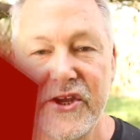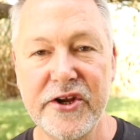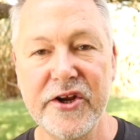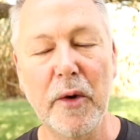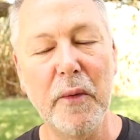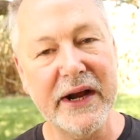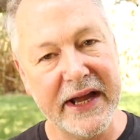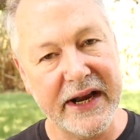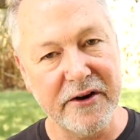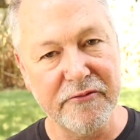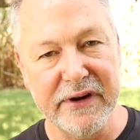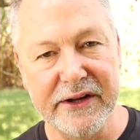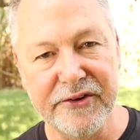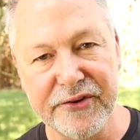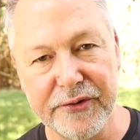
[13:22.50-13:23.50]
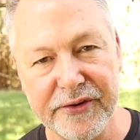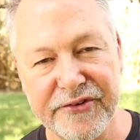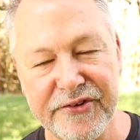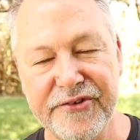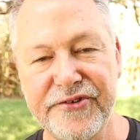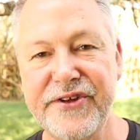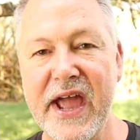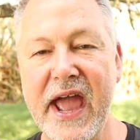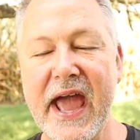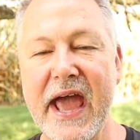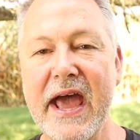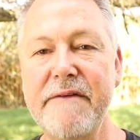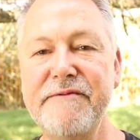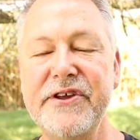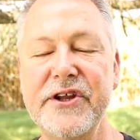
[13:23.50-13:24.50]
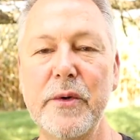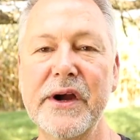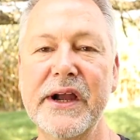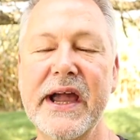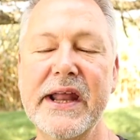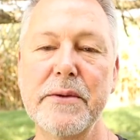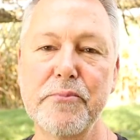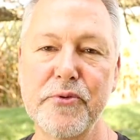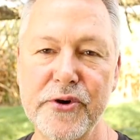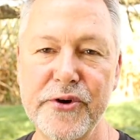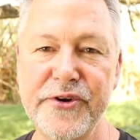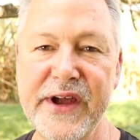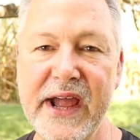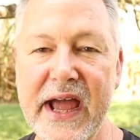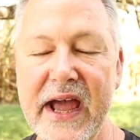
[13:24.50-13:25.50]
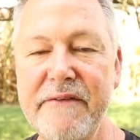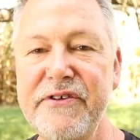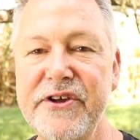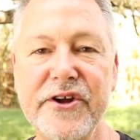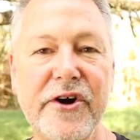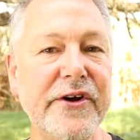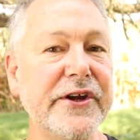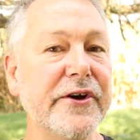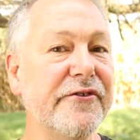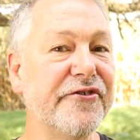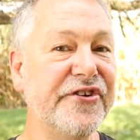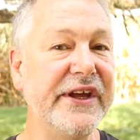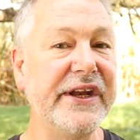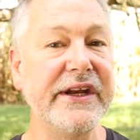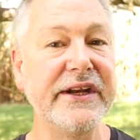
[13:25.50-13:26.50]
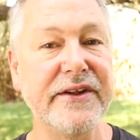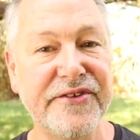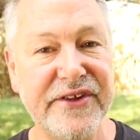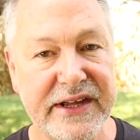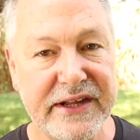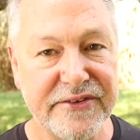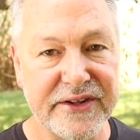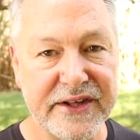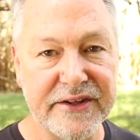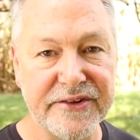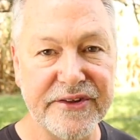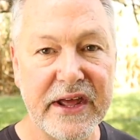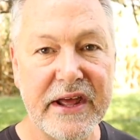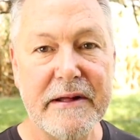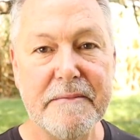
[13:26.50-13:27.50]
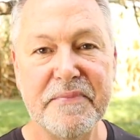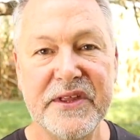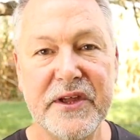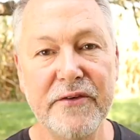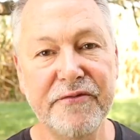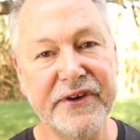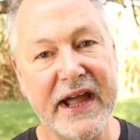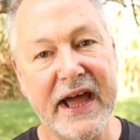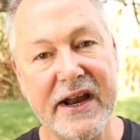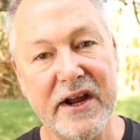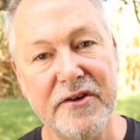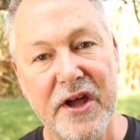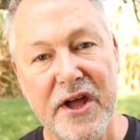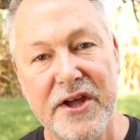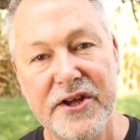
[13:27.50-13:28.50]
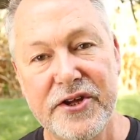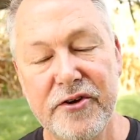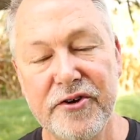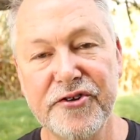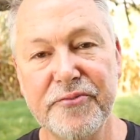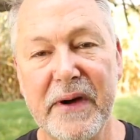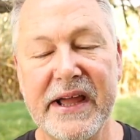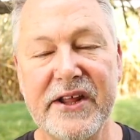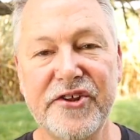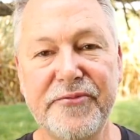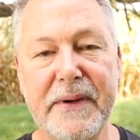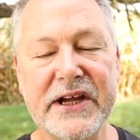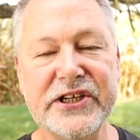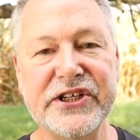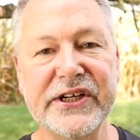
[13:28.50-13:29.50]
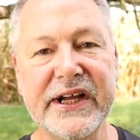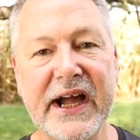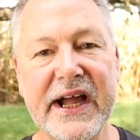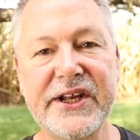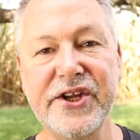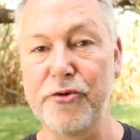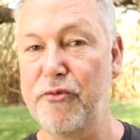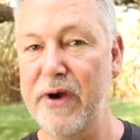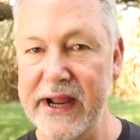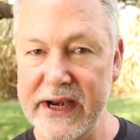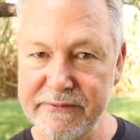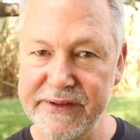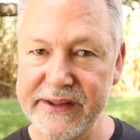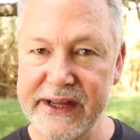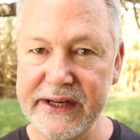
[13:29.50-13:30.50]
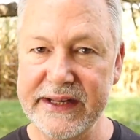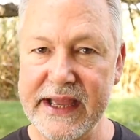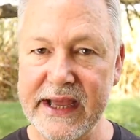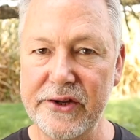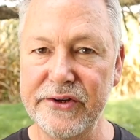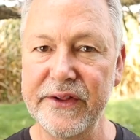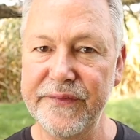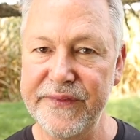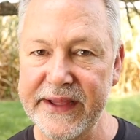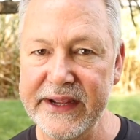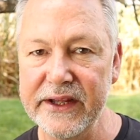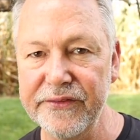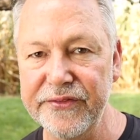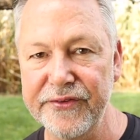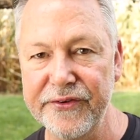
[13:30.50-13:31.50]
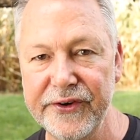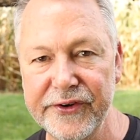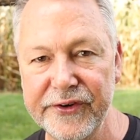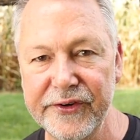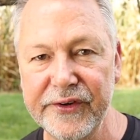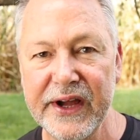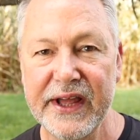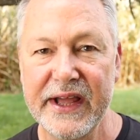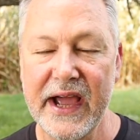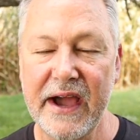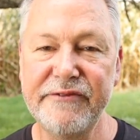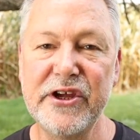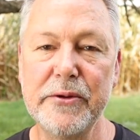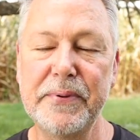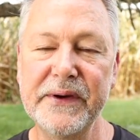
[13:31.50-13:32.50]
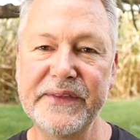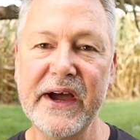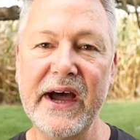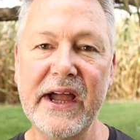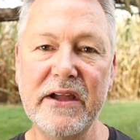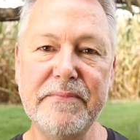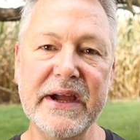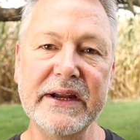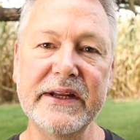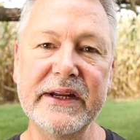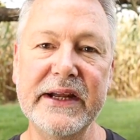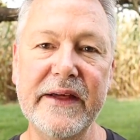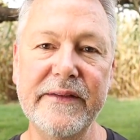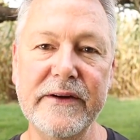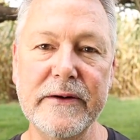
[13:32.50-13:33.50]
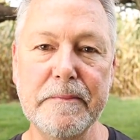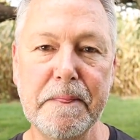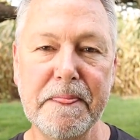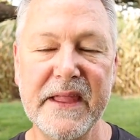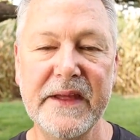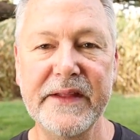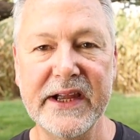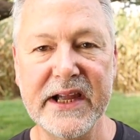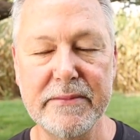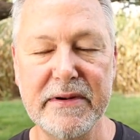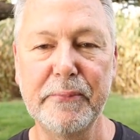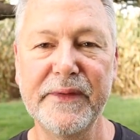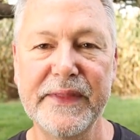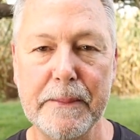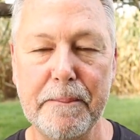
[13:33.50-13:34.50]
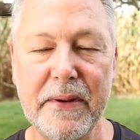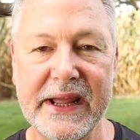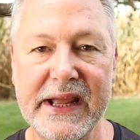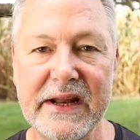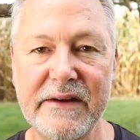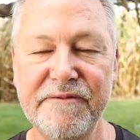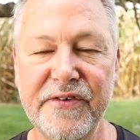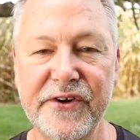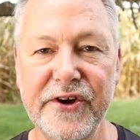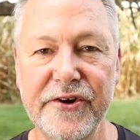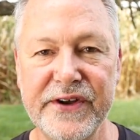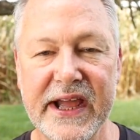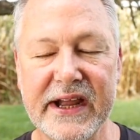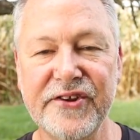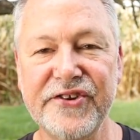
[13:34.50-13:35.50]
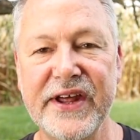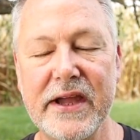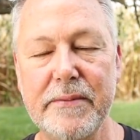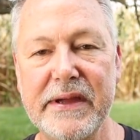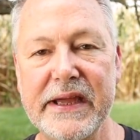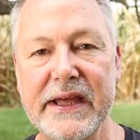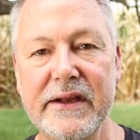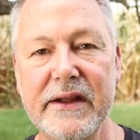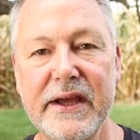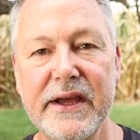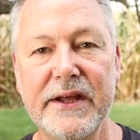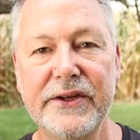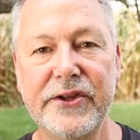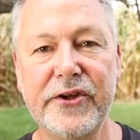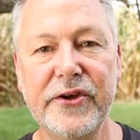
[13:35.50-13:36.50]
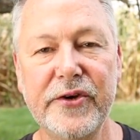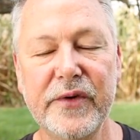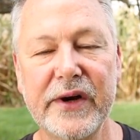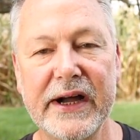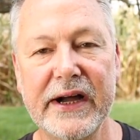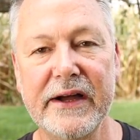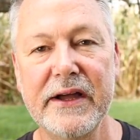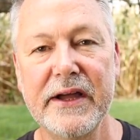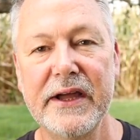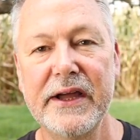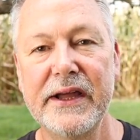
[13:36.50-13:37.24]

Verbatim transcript: You know what kind of resources you have, you know what kind of brood you have, you know you don't see any diseases. You've kind of used my inspection guide to write everything down, to think it through after you put the hive back together, and then come up with a plan for your next time in to